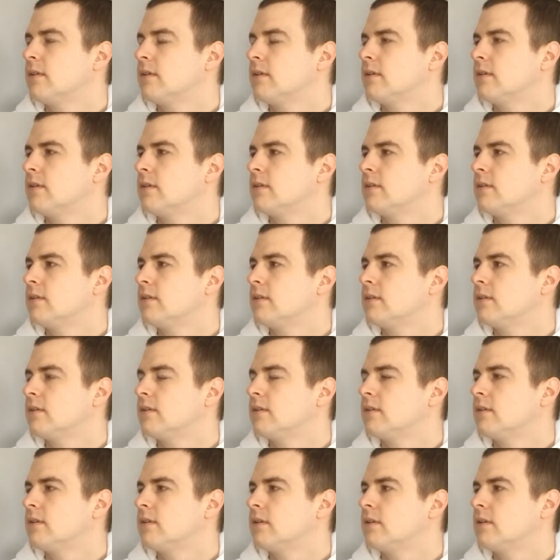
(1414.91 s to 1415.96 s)

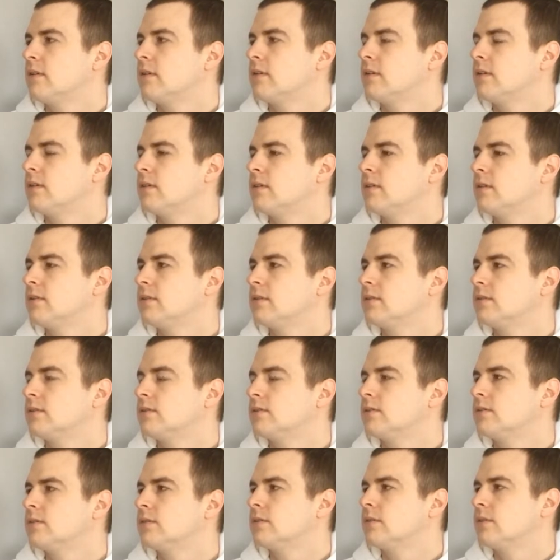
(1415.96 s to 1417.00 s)

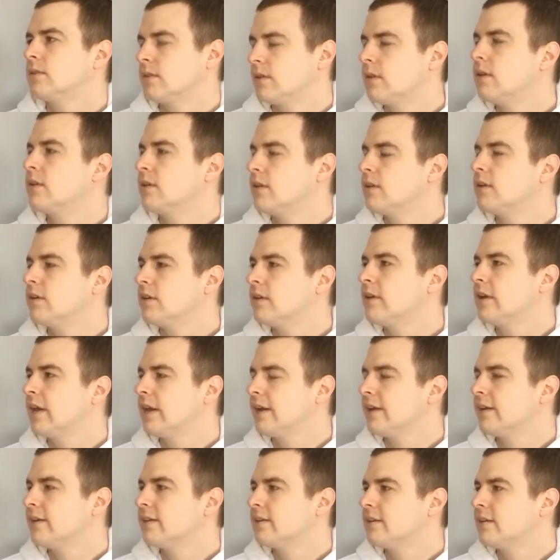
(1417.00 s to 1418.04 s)

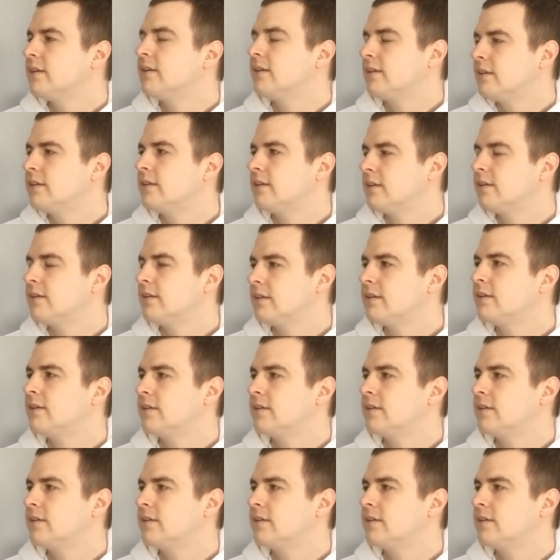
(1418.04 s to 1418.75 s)
This person isn't speaking.